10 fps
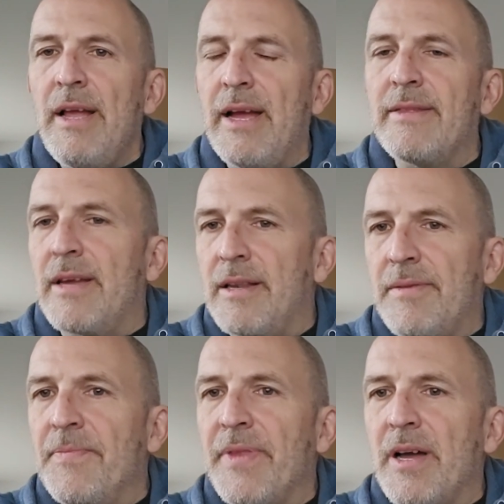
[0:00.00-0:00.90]
and
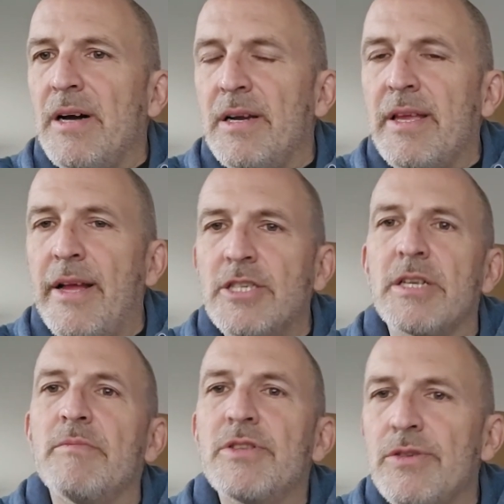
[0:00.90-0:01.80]
then gauge
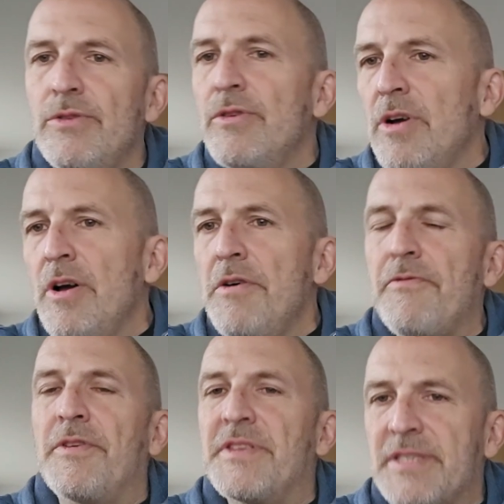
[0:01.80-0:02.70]
number 2
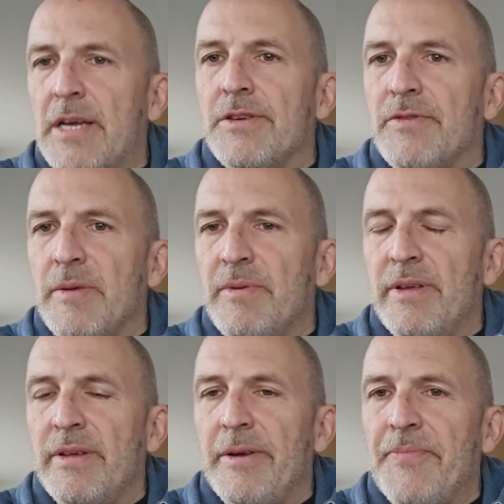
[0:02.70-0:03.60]
for the second
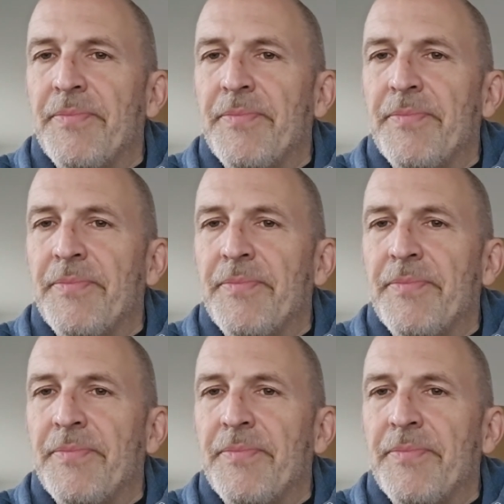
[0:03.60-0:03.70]
rebreather.